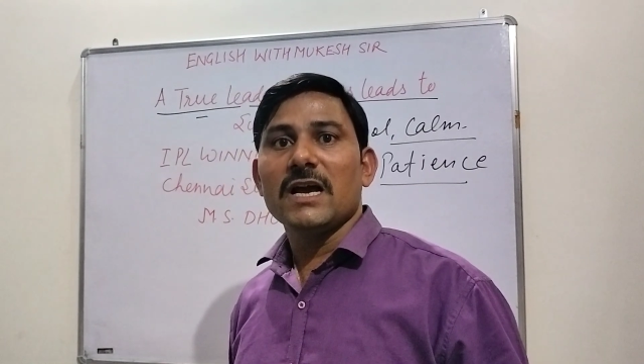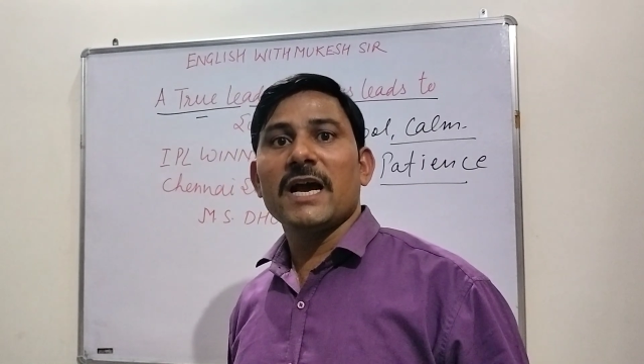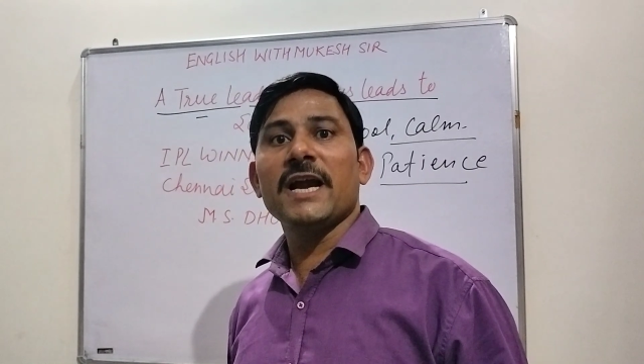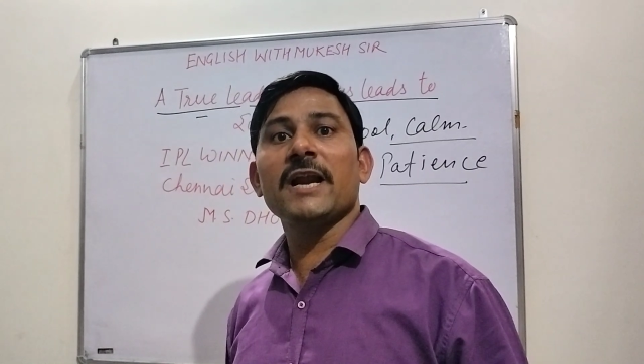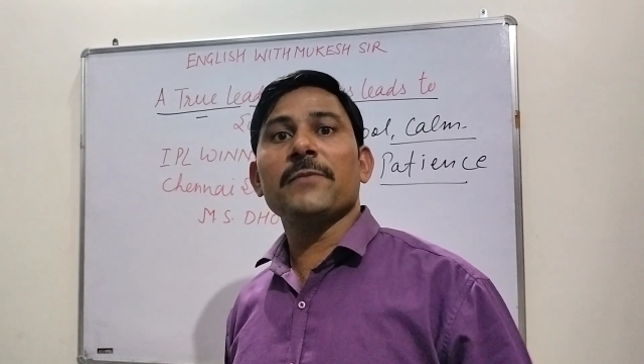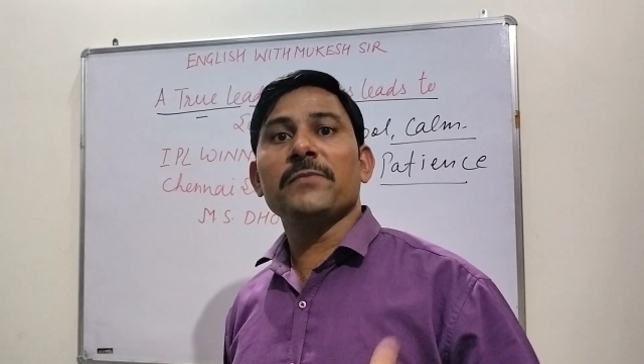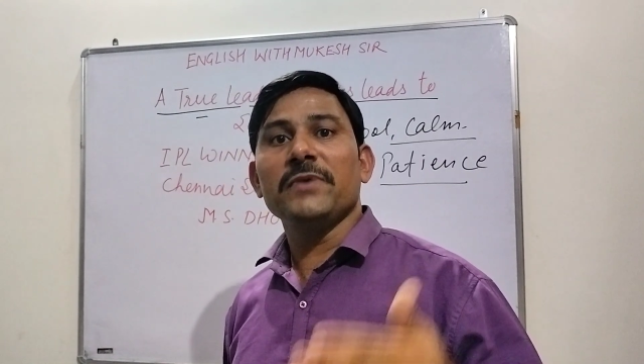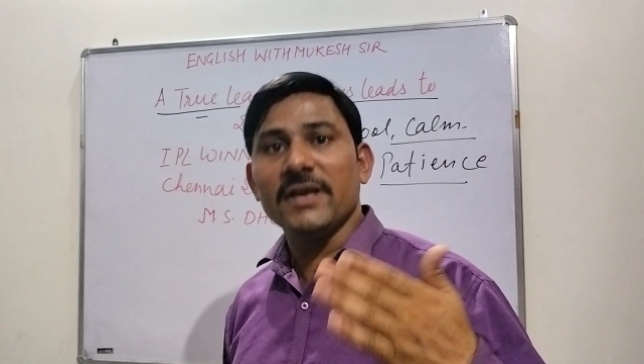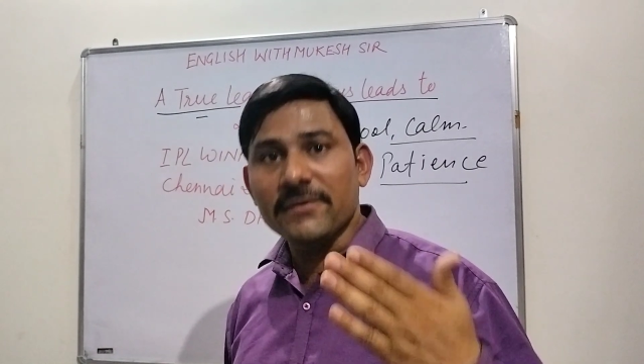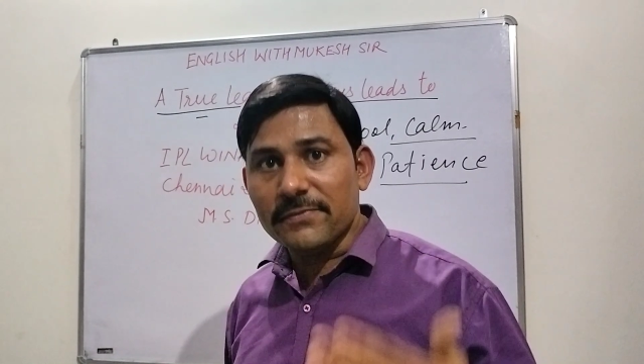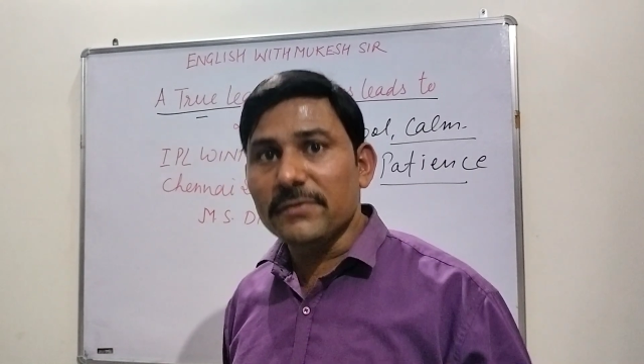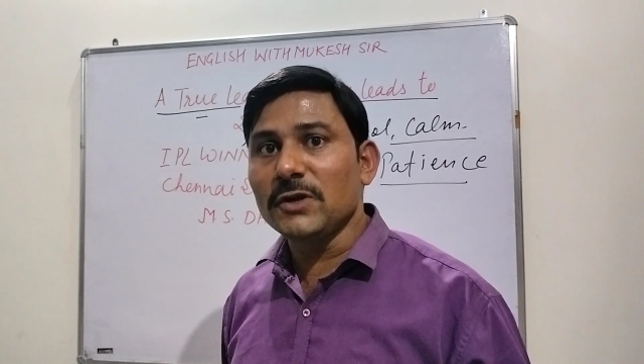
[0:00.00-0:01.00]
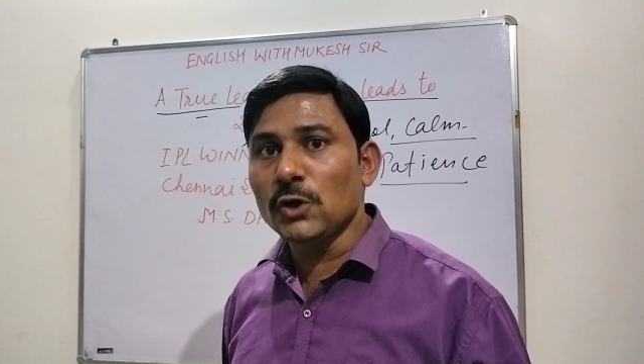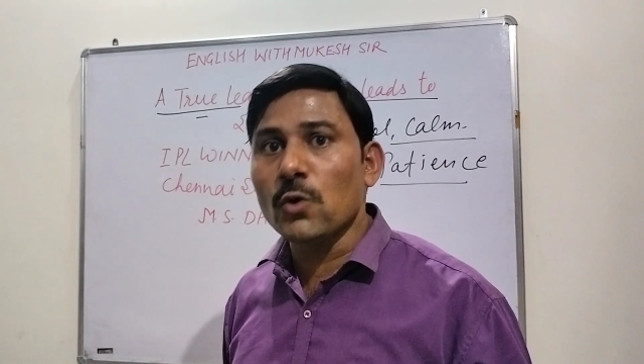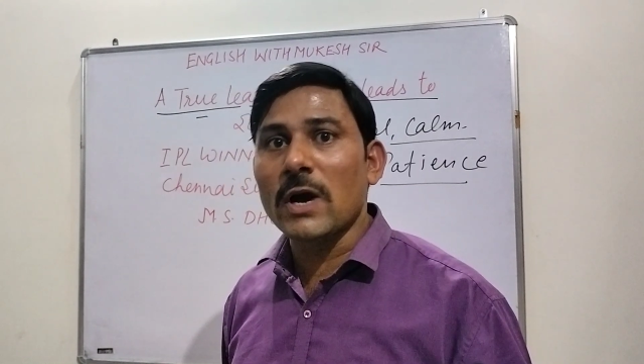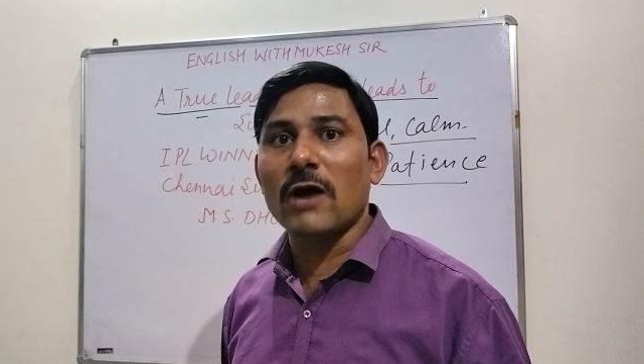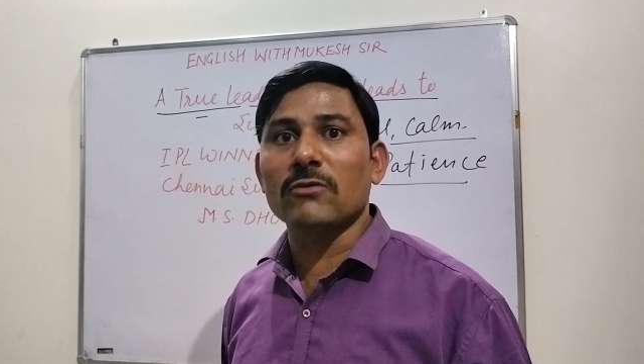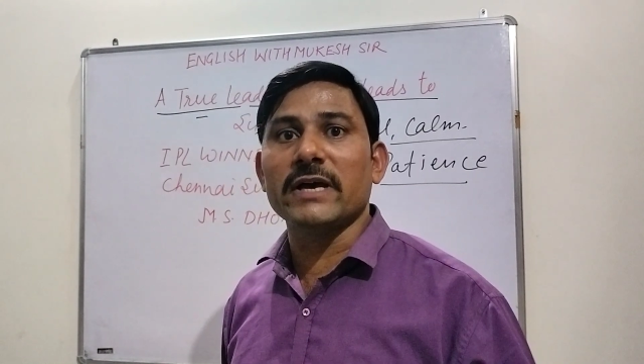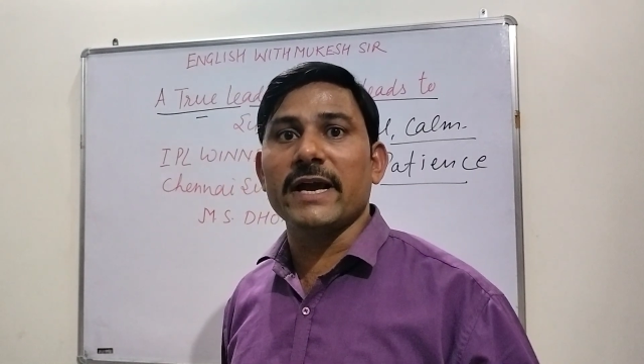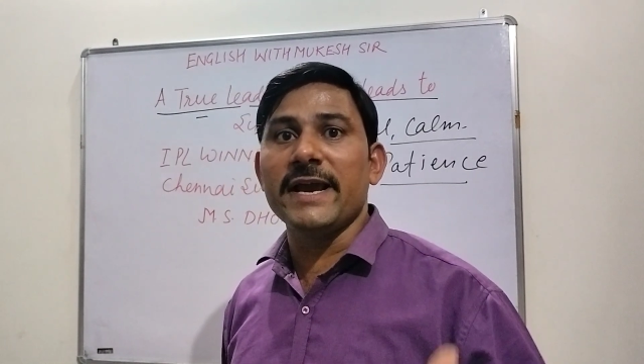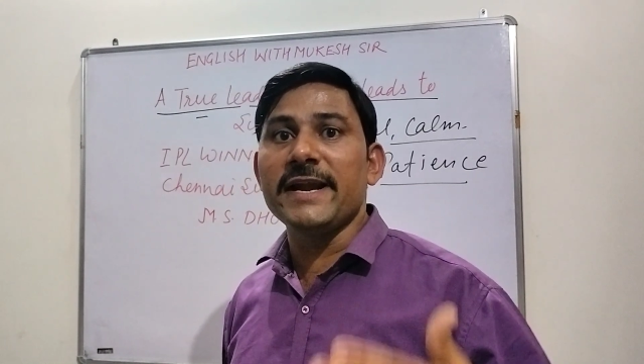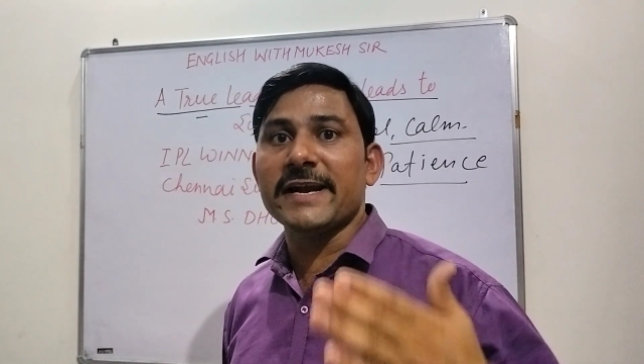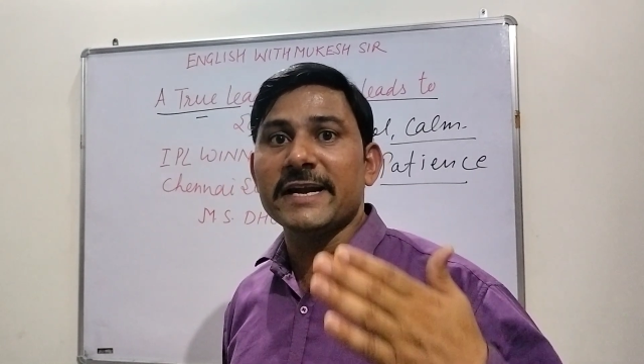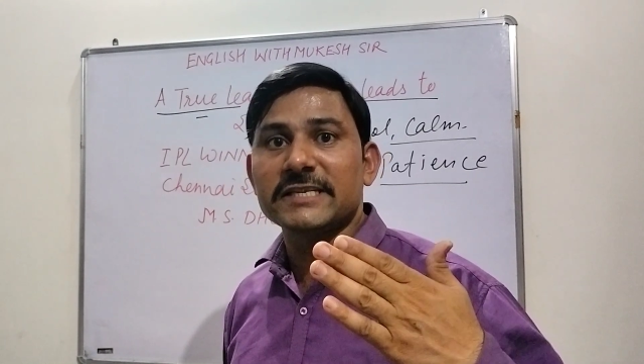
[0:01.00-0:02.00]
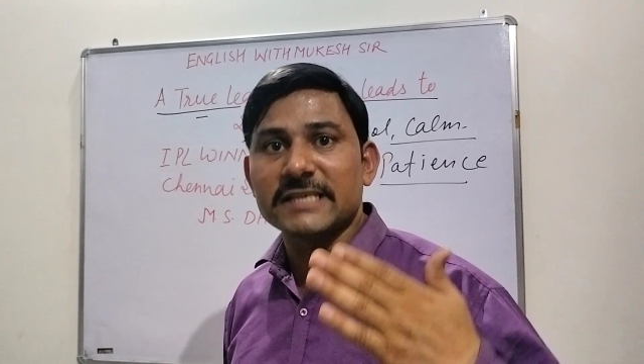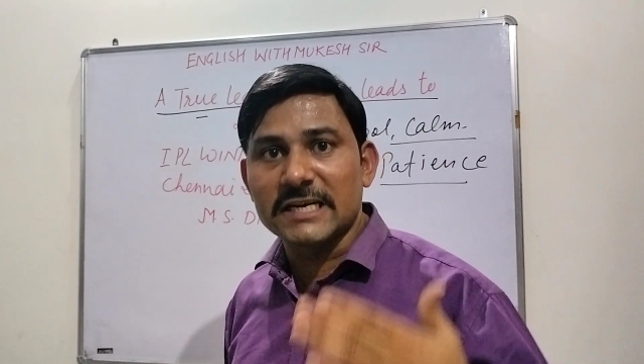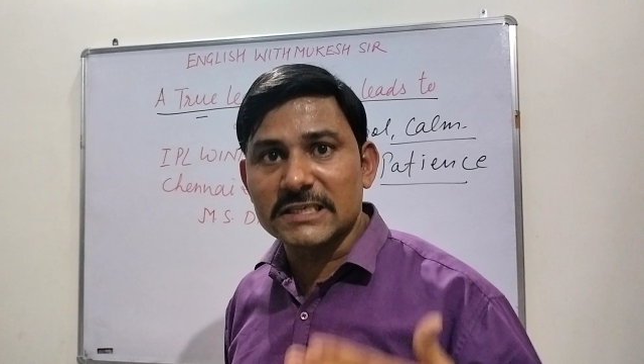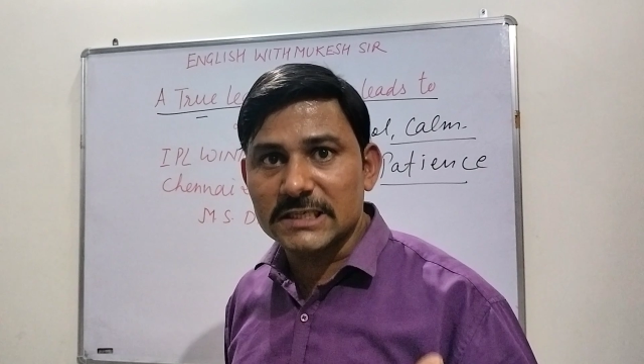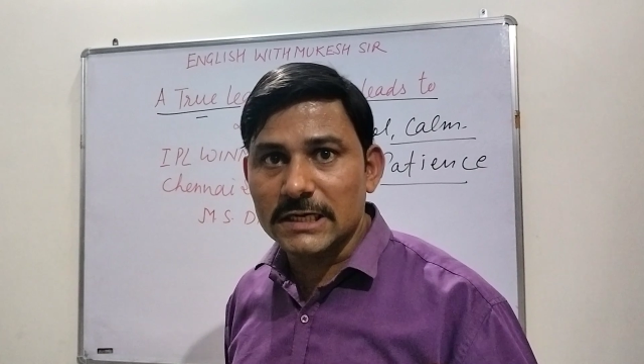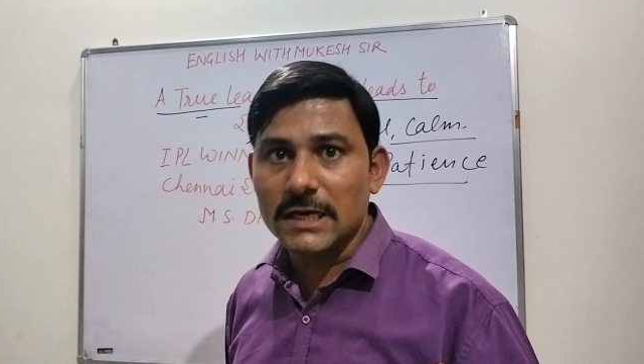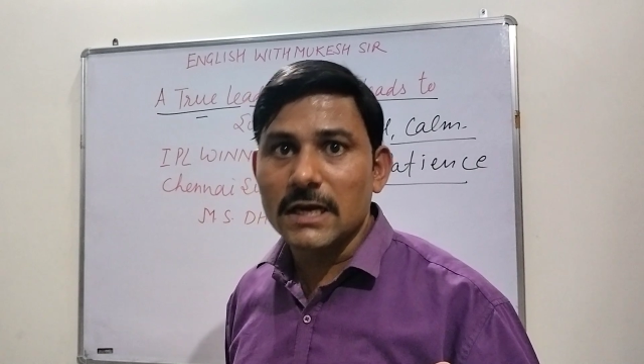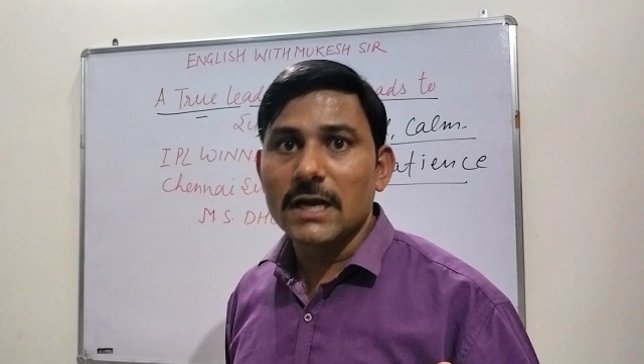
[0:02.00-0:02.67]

And if you have the intelligence